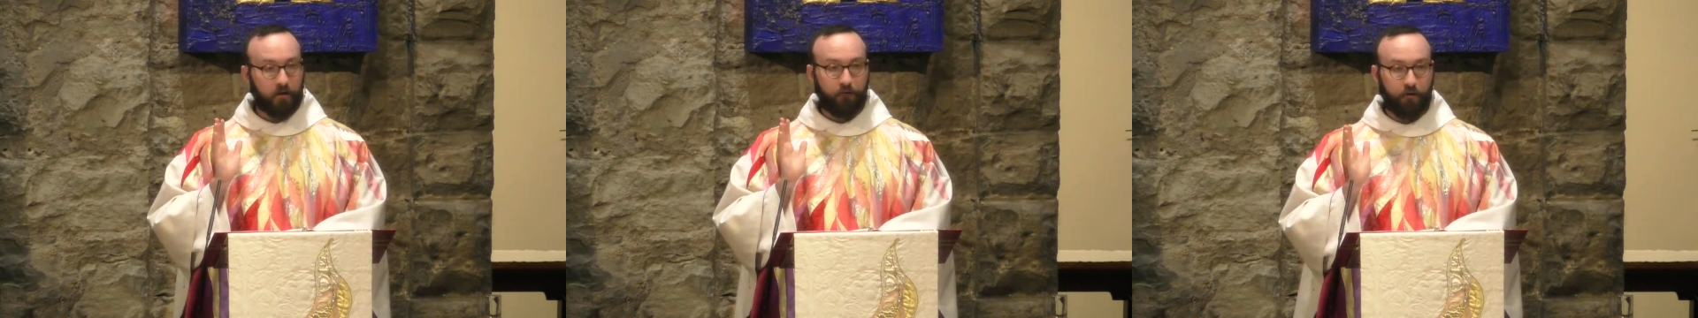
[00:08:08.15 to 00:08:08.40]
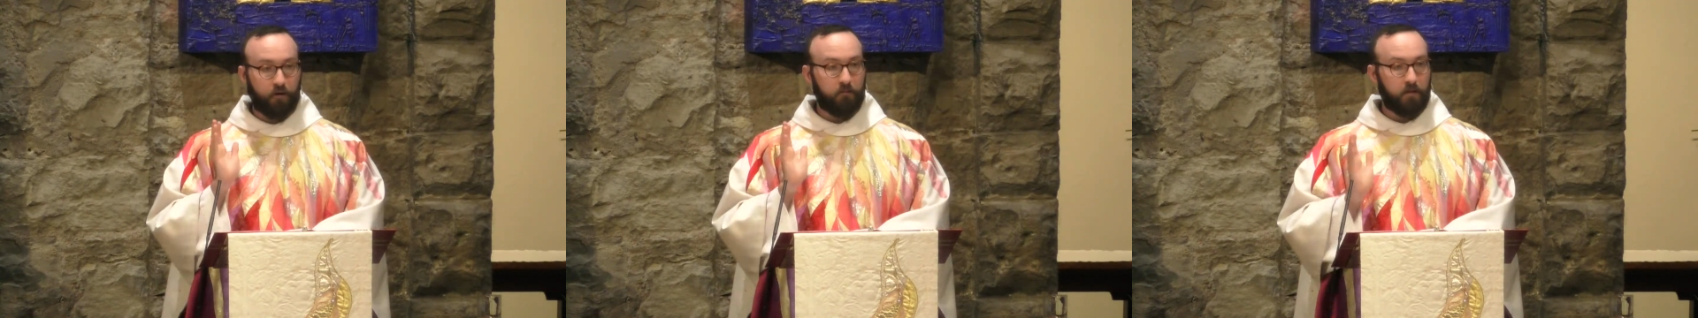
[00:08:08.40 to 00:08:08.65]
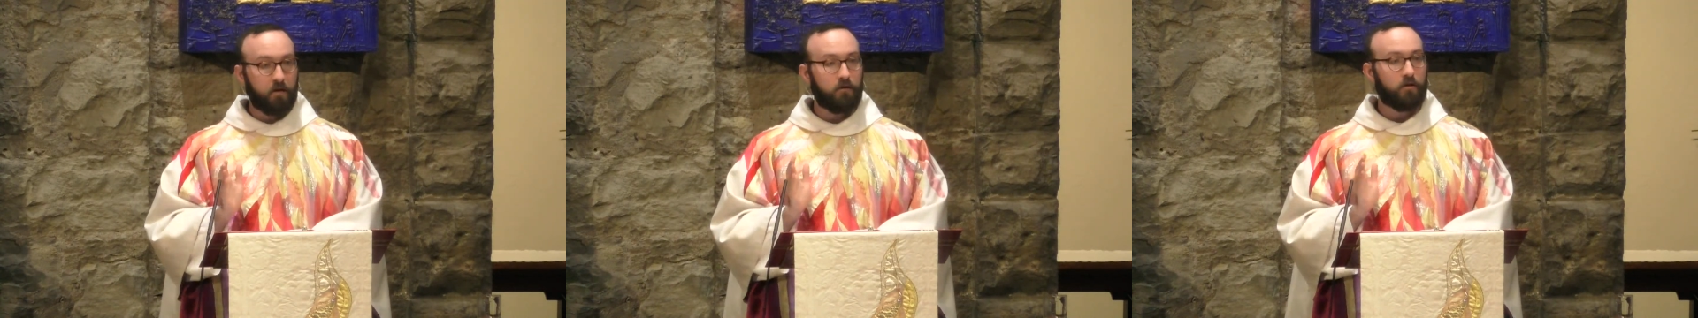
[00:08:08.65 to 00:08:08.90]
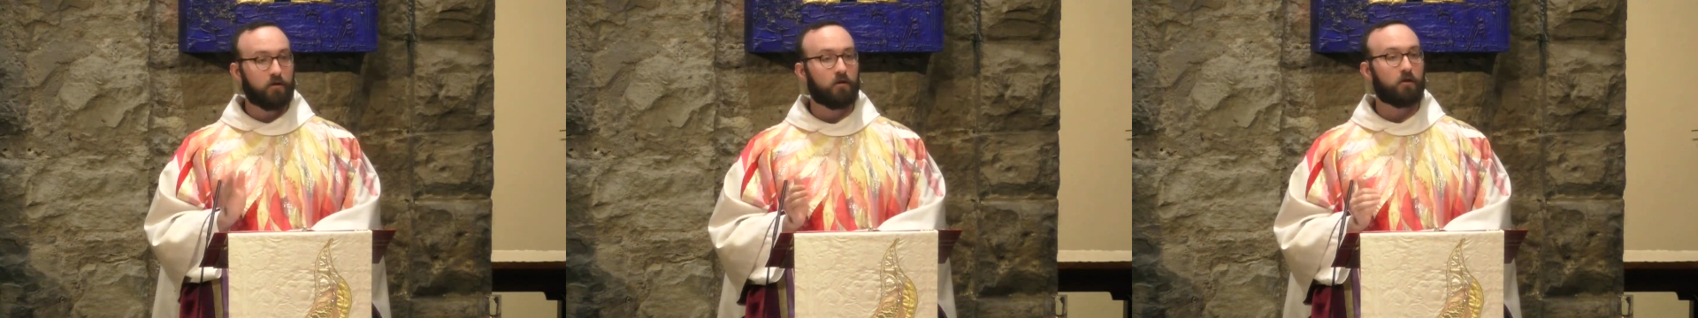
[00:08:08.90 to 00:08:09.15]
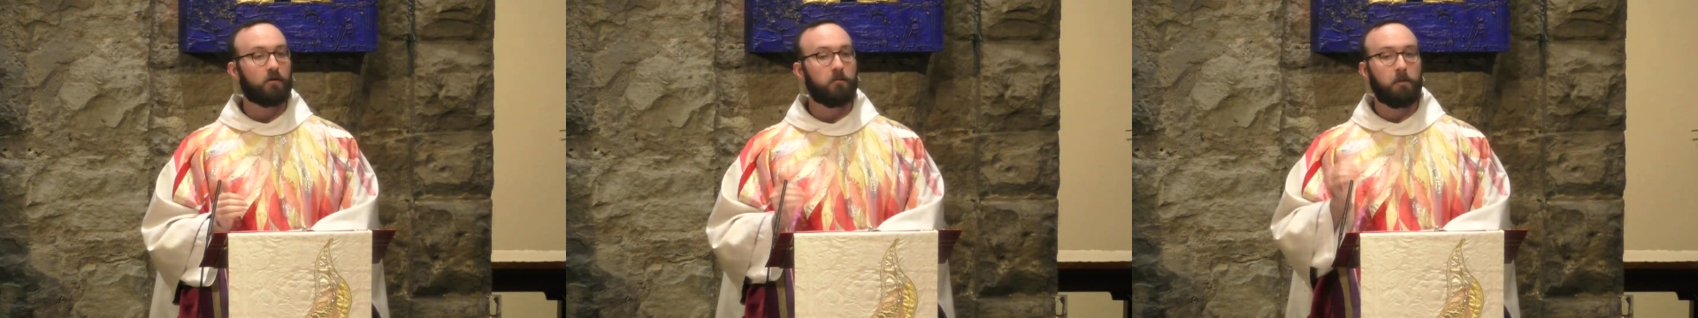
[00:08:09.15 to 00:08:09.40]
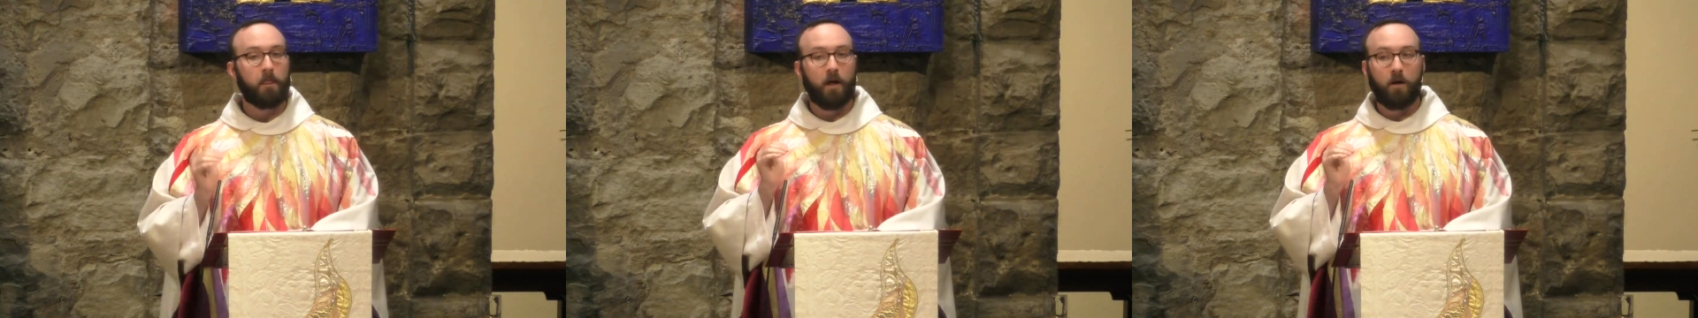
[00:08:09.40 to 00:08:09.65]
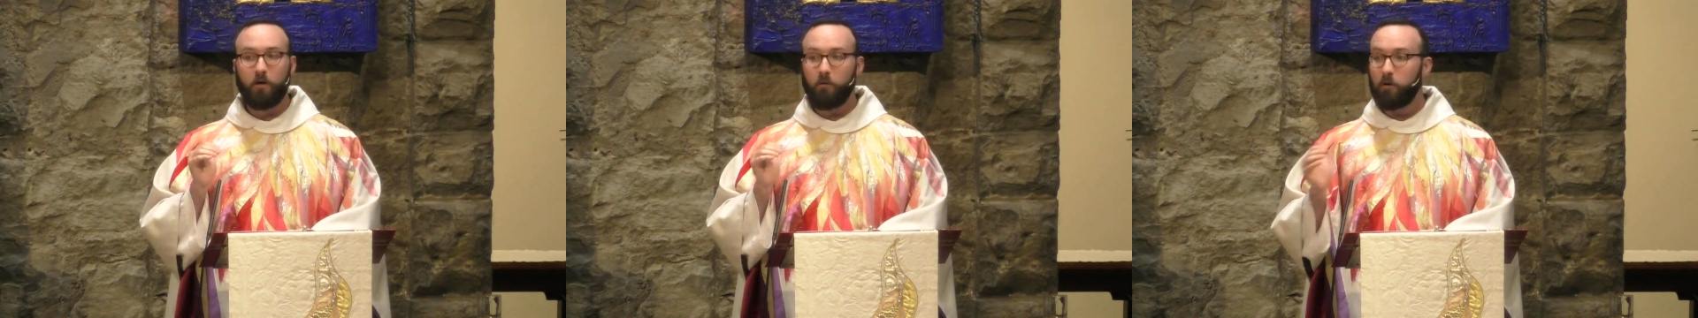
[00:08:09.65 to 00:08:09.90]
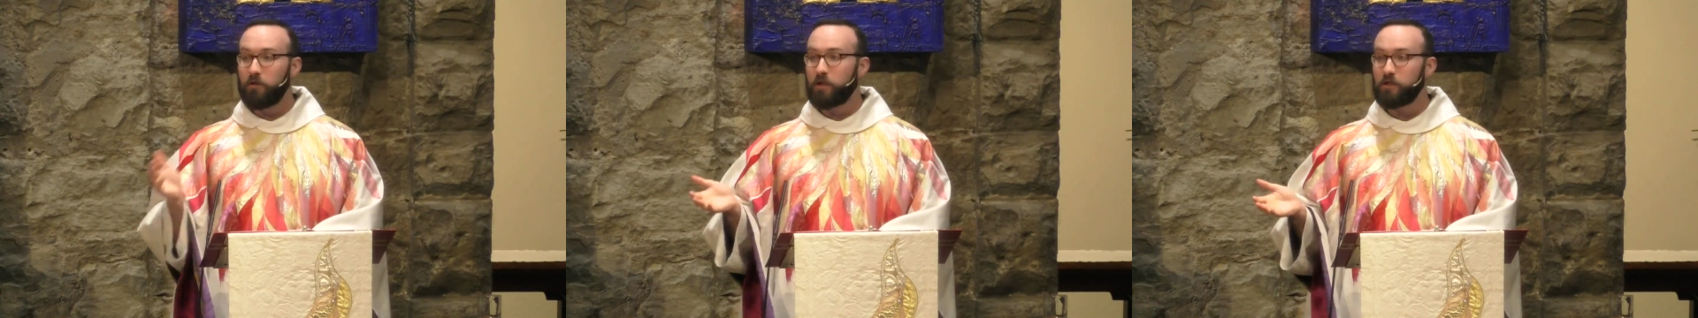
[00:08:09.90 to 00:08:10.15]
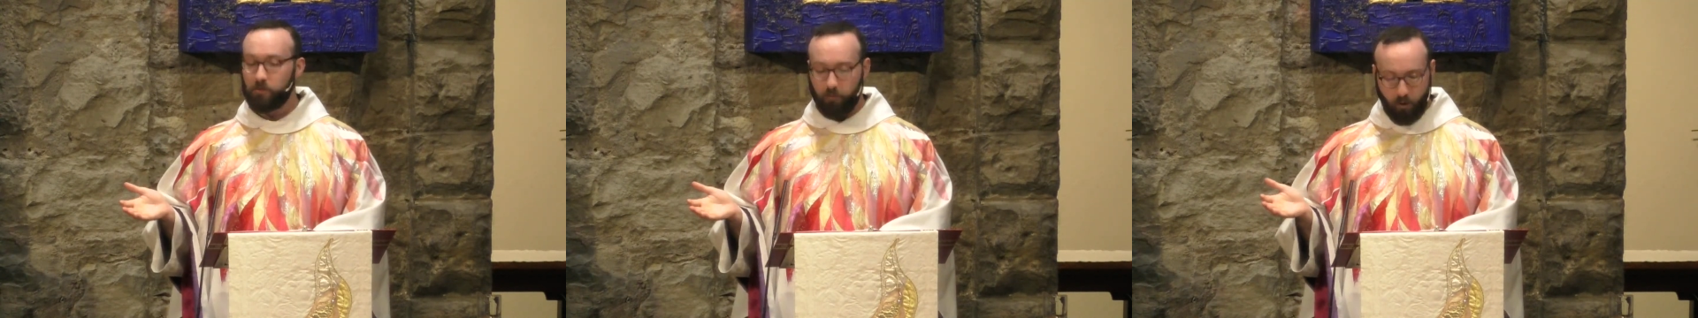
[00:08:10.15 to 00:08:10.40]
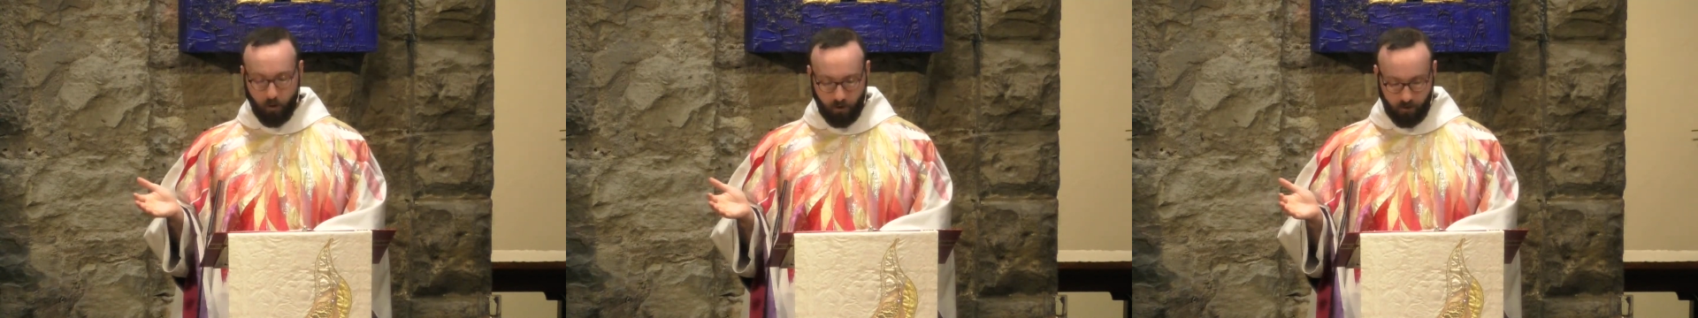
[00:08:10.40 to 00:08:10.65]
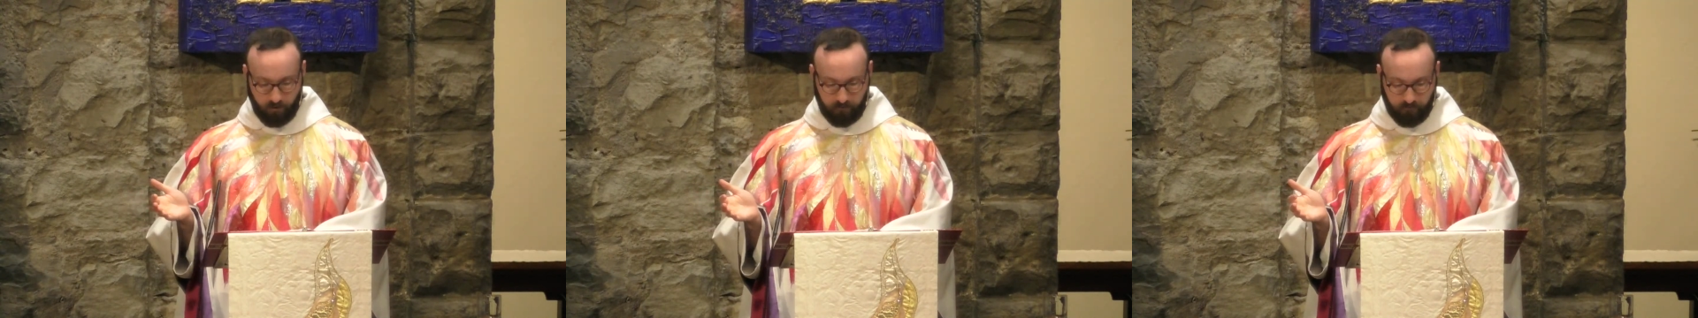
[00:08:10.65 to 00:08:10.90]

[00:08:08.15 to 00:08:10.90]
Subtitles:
familiar with this role.